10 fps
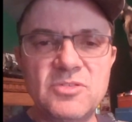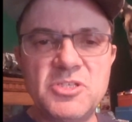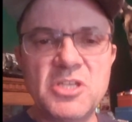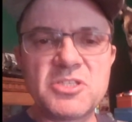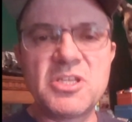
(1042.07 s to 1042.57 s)

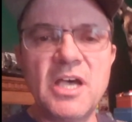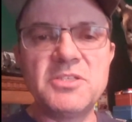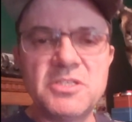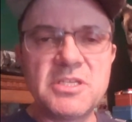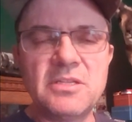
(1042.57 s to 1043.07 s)
just
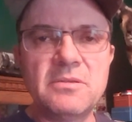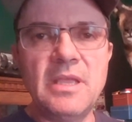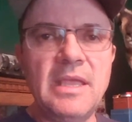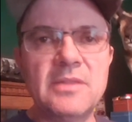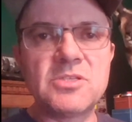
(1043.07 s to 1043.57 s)
touches it.
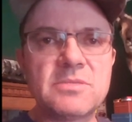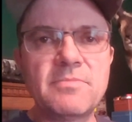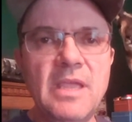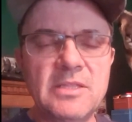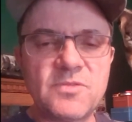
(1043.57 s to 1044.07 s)

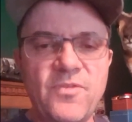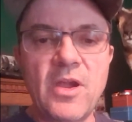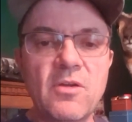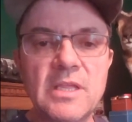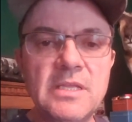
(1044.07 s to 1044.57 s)
It's
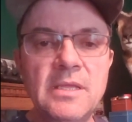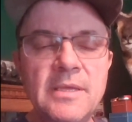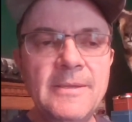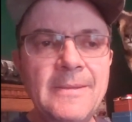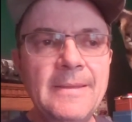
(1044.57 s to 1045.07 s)
fairly,
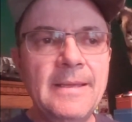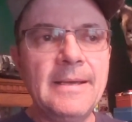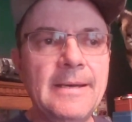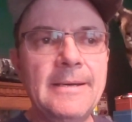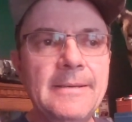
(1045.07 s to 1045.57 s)

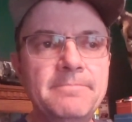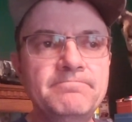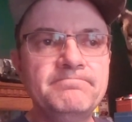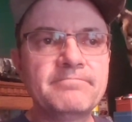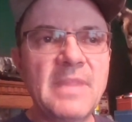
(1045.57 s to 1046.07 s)

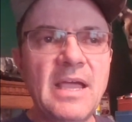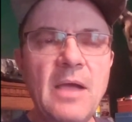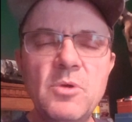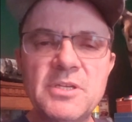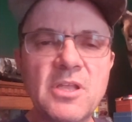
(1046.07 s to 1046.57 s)
I
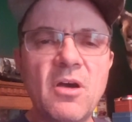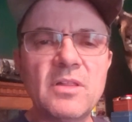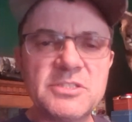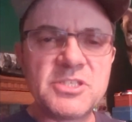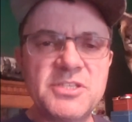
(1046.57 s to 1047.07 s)
wouldn't
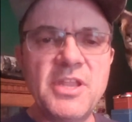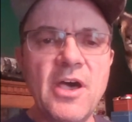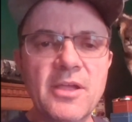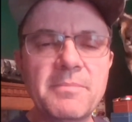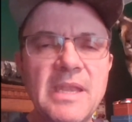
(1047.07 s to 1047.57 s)
call it
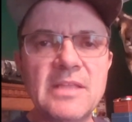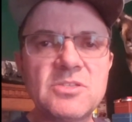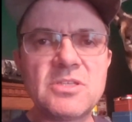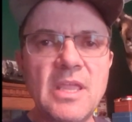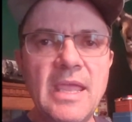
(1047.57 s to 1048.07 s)
snug, but
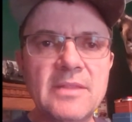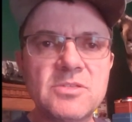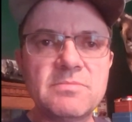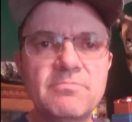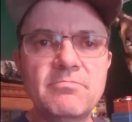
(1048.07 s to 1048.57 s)

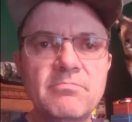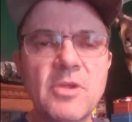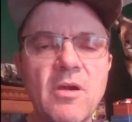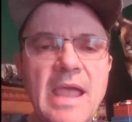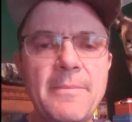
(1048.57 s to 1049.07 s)
it's
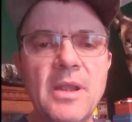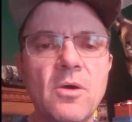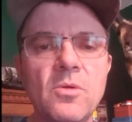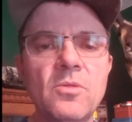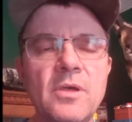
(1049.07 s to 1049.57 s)
grabbing a
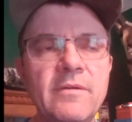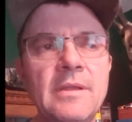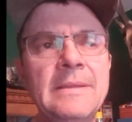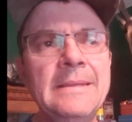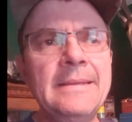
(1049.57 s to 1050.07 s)
hold of it.
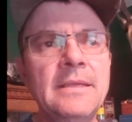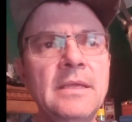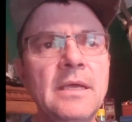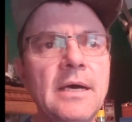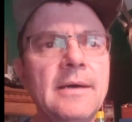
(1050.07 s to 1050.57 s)

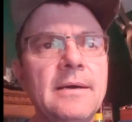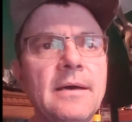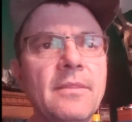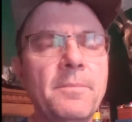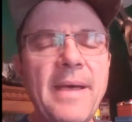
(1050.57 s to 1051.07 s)

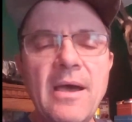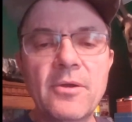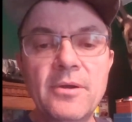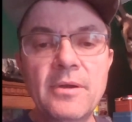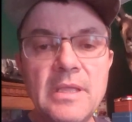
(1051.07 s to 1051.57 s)
The
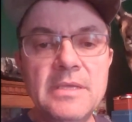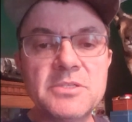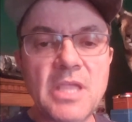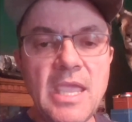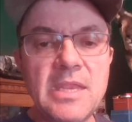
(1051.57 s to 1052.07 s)
powder
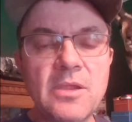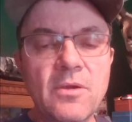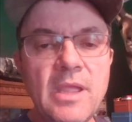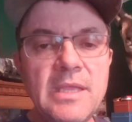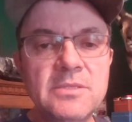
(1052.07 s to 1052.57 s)
is 80
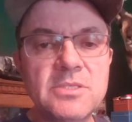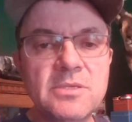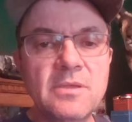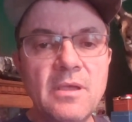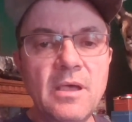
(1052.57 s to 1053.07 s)

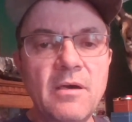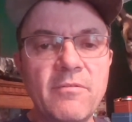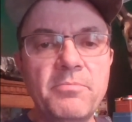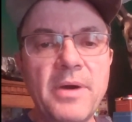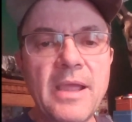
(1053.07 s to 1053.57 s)
grains
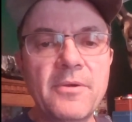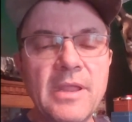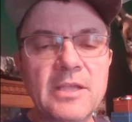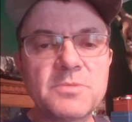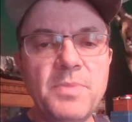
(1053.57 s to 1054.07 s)
of Pirate
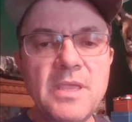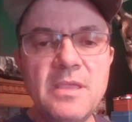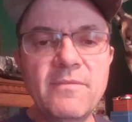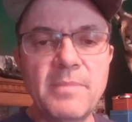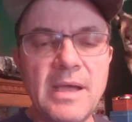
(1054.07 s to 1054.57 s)

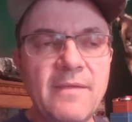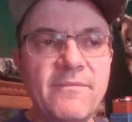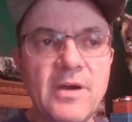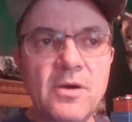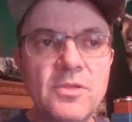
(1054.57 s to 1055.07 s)
XP by
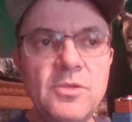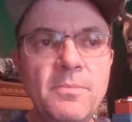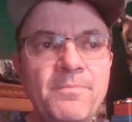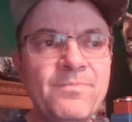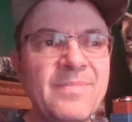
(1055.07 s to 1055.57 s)

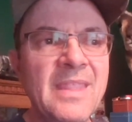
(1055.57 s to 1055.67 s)
volume.